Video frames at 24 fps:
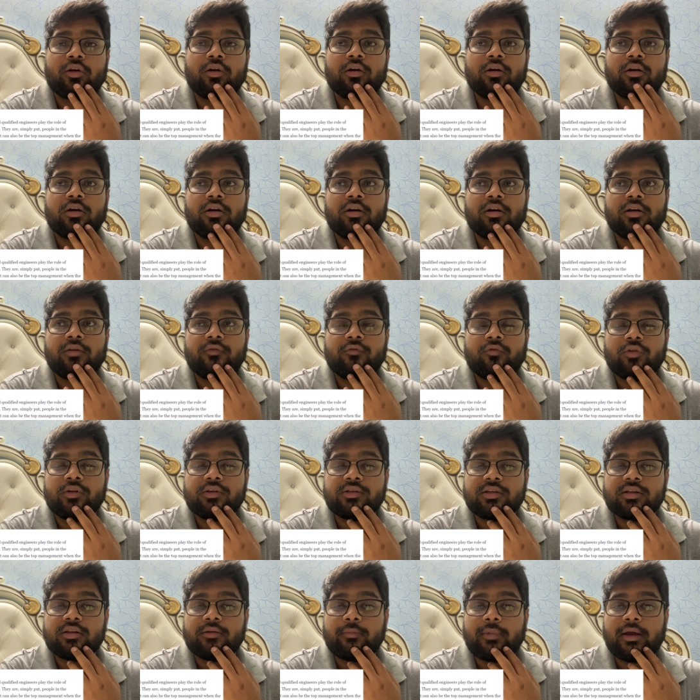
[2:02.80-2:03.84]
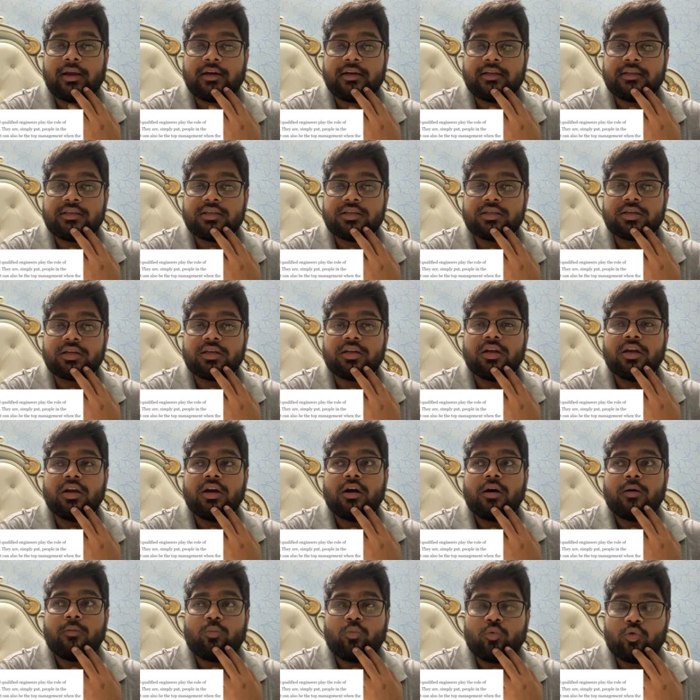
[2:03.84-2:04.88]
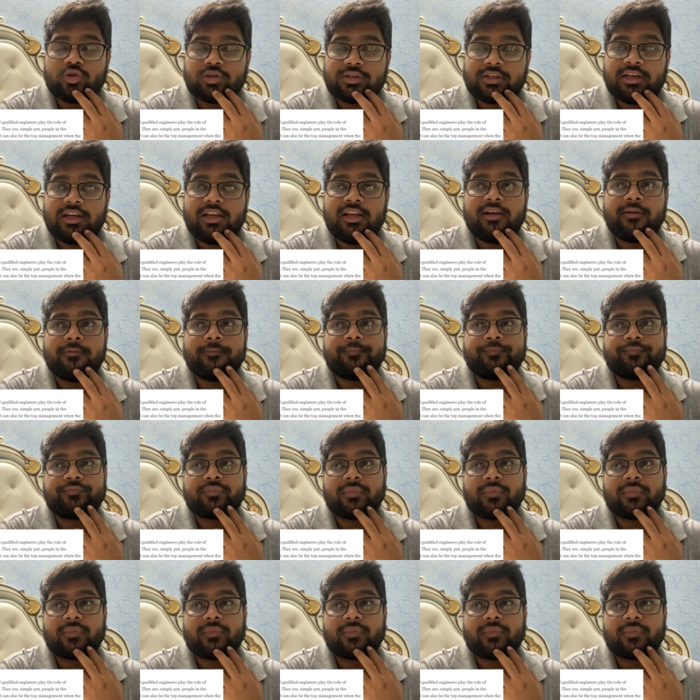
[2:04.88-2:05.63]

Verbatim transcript: uh, influencing the bank decision mostly